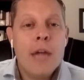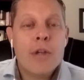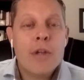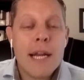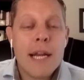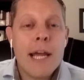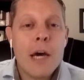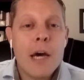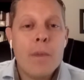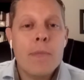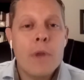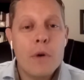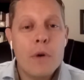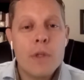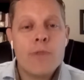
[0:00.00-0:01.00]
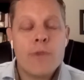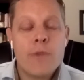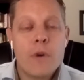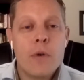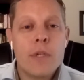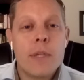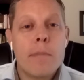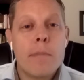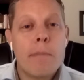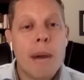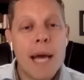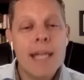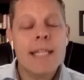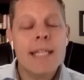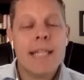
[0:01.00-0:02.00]
Try to help those folks
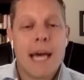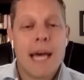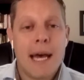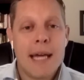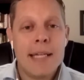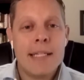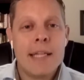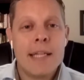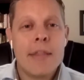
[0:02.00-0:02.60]
monetize